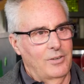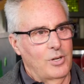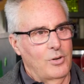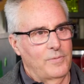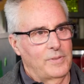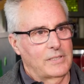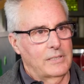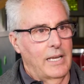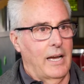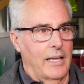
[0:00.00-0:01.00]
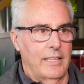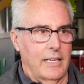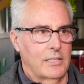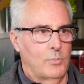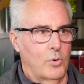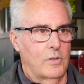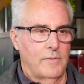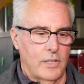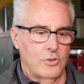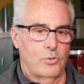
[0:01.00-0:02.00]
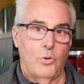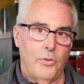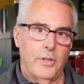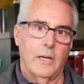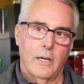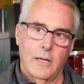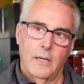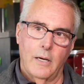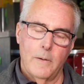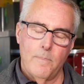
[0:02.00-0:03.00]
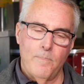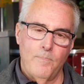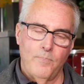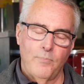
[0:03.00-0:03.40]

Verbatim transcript: don't know if it's. Yeah, I think it's more of a control thing. Um,